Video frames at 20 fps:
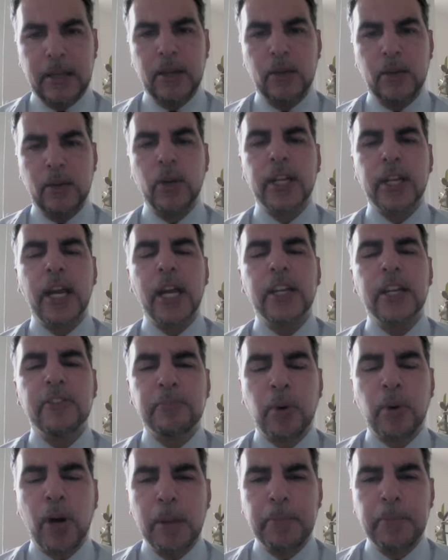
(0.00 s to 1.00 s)
What kind of
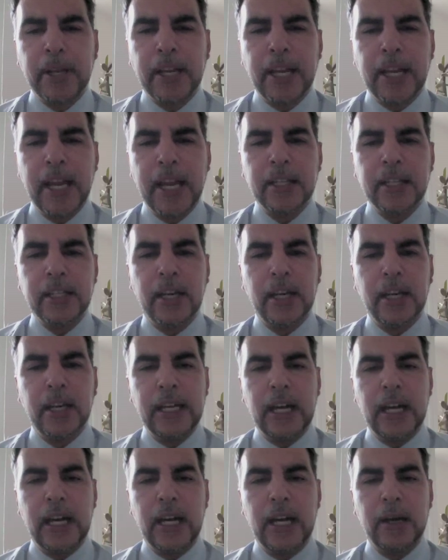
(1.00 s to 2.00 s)
propaganda
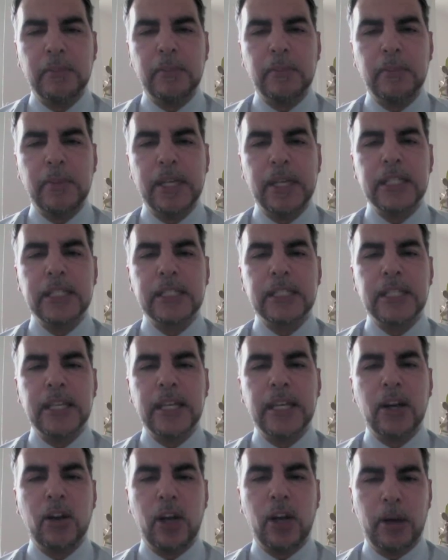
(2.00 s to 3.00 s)
is
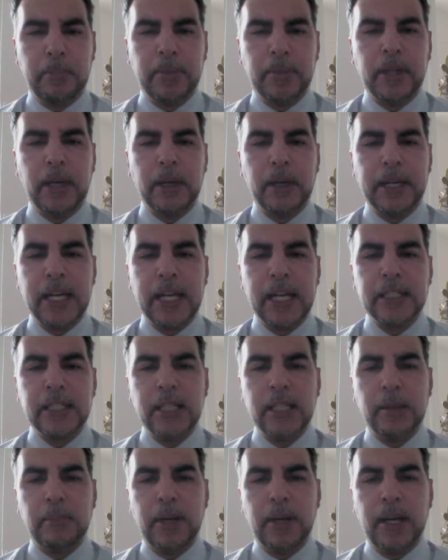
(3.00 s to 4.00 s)
there against
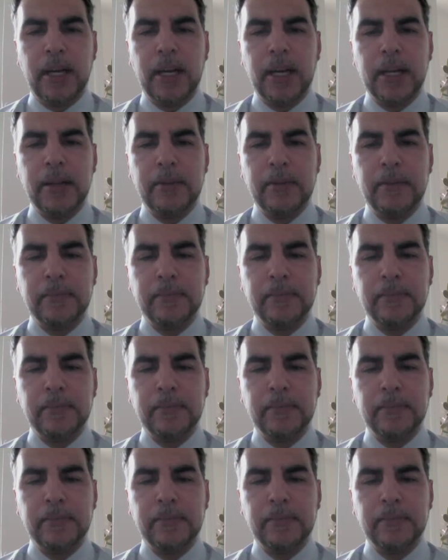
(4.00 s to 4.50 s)
the Baha'i?